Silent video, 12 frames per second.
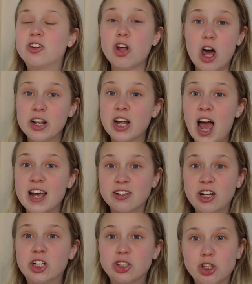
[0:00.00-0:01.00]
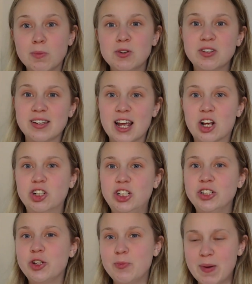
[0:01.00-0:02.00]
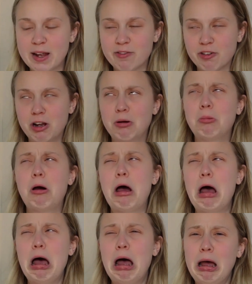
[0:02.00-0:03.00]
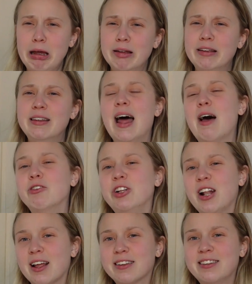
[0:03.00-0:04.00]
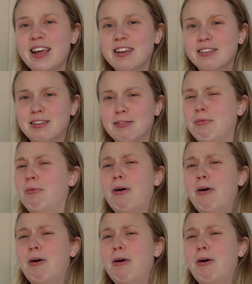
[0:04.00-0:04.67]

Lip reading: has only just stopped using it because she's too big for it. Now she like sits.